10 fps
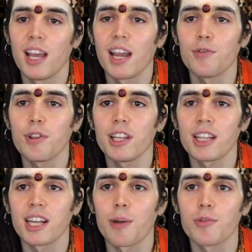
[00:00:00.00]
Everything
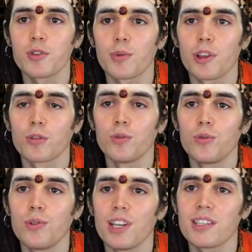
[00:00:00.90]
that happens without
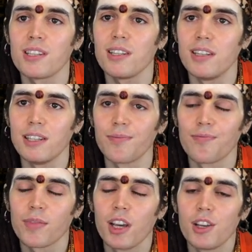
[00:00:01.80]
Guru is Siddhi.
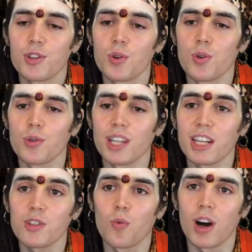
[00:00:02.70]
So that
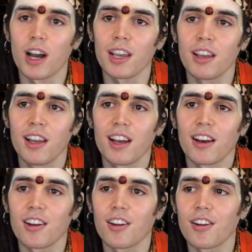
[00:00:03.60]
is why
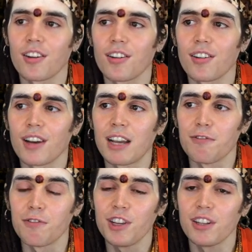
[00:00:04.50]
I
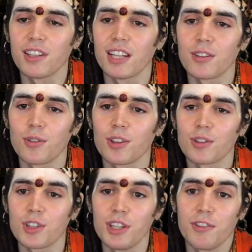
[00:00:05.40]
feel that
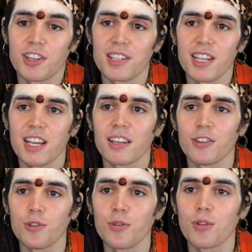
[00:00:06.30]
Shiva is saying,
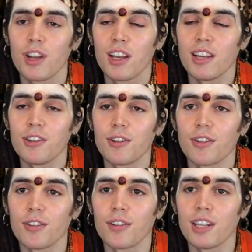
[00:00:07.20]
you know, in
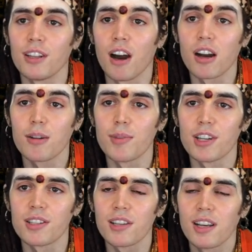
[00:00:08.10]
the
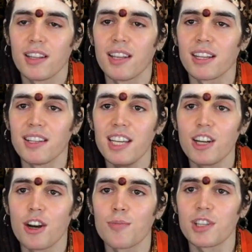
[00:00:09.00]
Agamas, that he
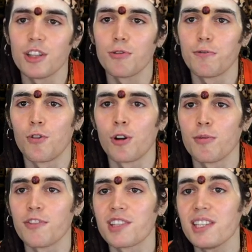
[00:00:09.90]
comes in the form
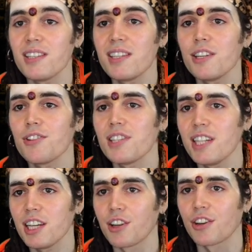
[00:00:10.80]
of a sincere
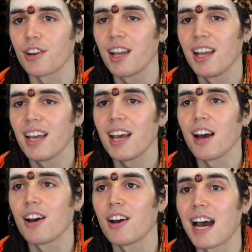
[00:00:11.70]
seeker
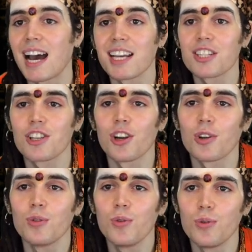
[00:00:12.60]
as a
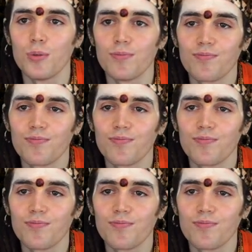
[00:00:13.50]
guru.